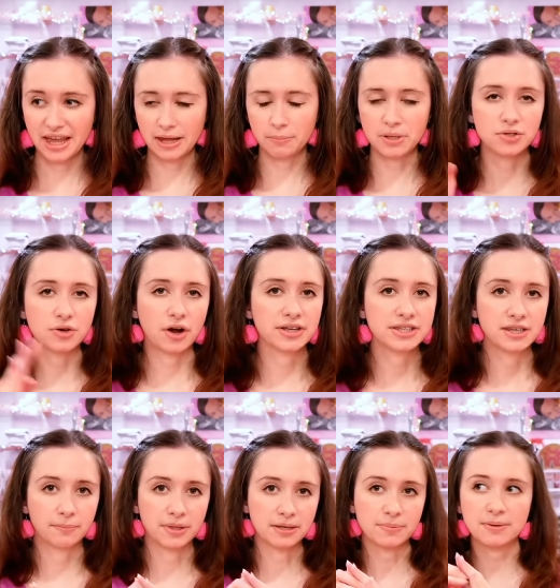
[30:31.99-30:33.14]
and be drawing
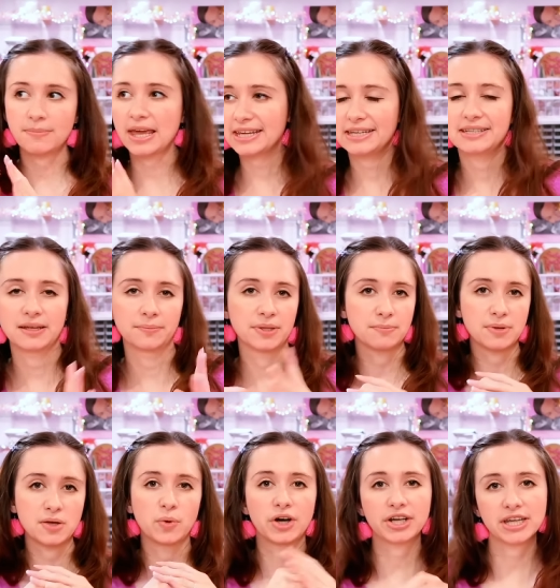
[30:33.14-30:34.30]
something, be making something,
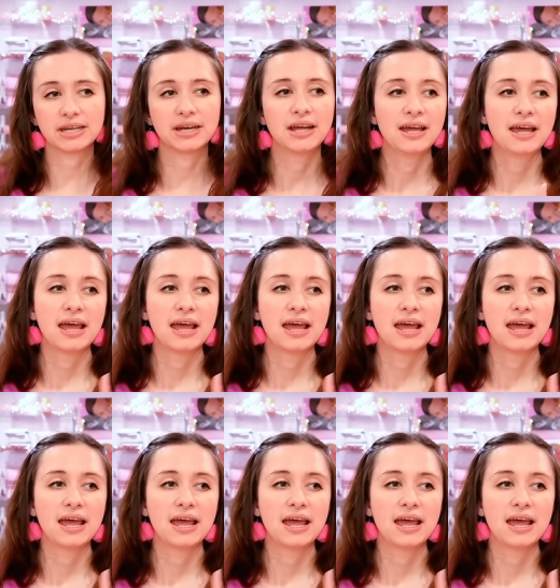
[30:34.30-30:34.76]
be working.